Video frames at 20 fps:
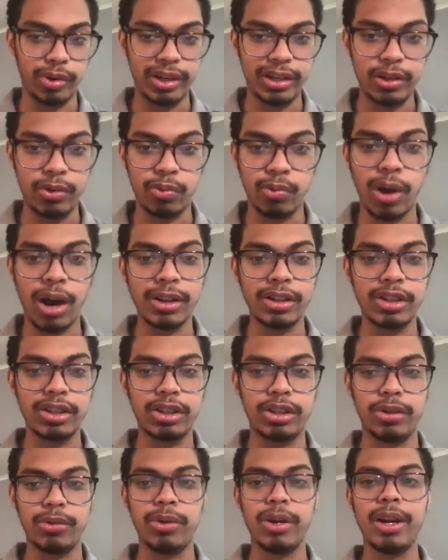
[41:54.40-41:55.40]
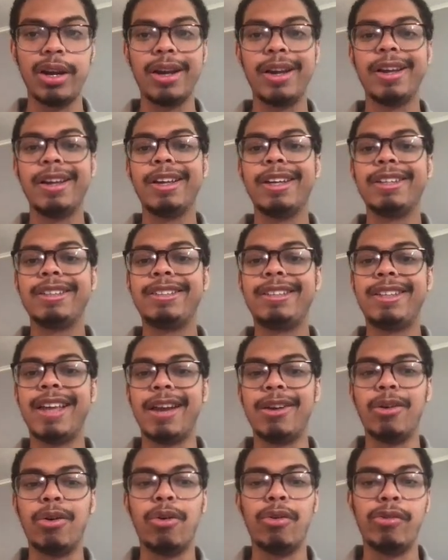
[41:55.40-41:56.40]
He wants to
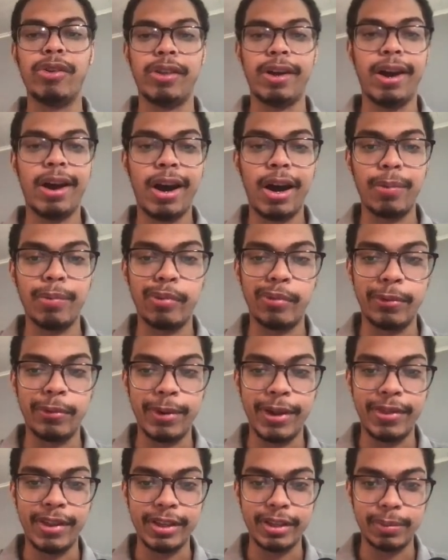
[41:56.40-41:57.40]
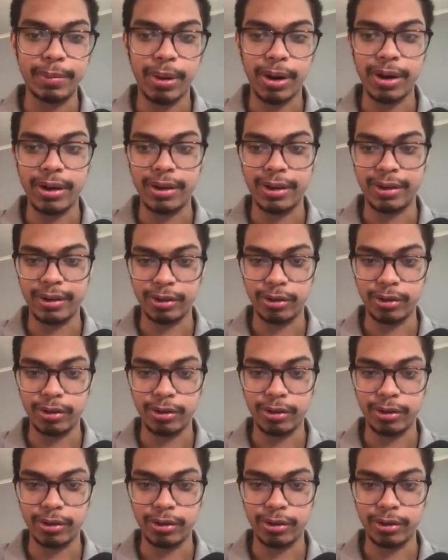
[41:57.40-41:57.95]
get over the hump with his partner in